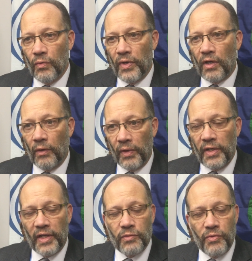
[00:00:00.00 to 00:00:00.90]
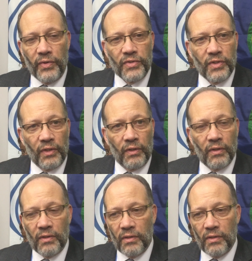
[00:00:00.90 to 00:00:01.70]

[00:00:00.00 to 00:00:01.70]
We are currently experiencing